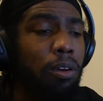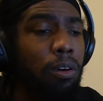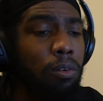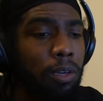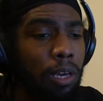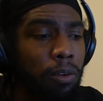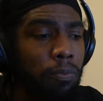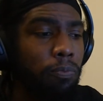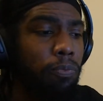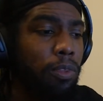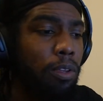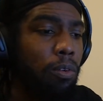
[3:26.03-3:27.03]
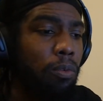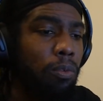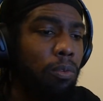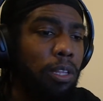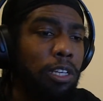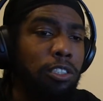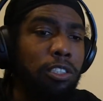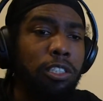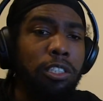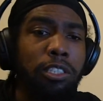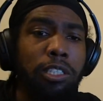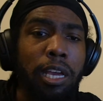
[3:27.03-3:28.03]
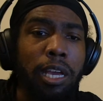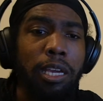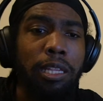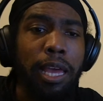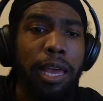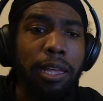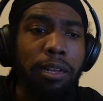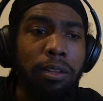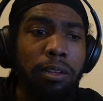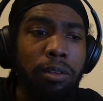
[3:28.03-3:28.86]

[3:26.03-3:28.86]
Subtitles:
Okay. Well, let's just say that,